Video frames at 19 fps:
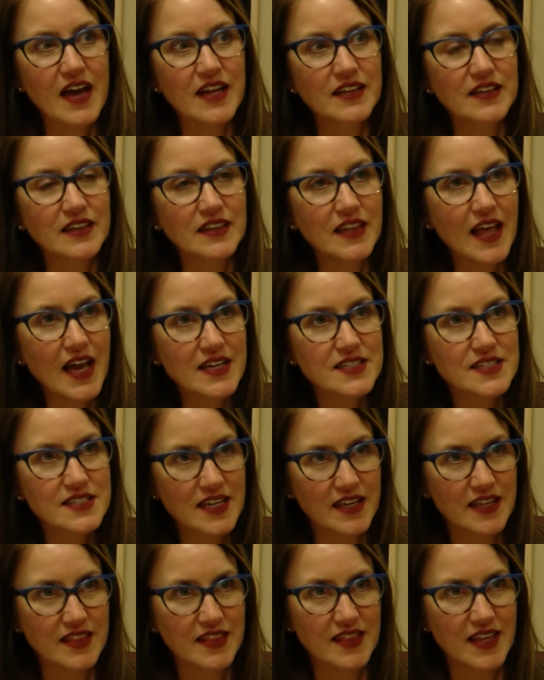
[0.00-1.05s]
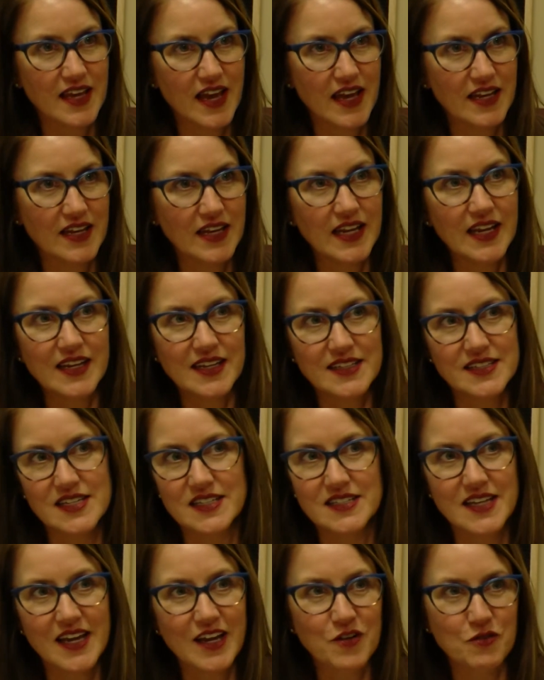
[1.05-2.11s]
lesson that needed
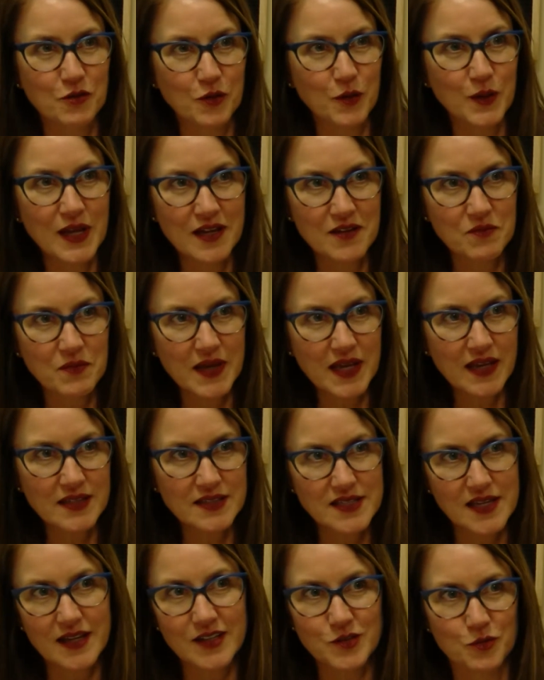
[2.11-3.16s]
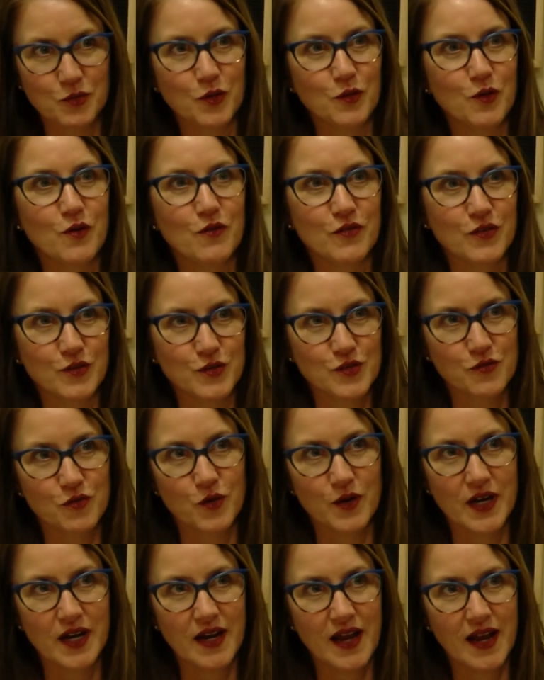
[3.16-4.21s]
to take root in me takes root over those 40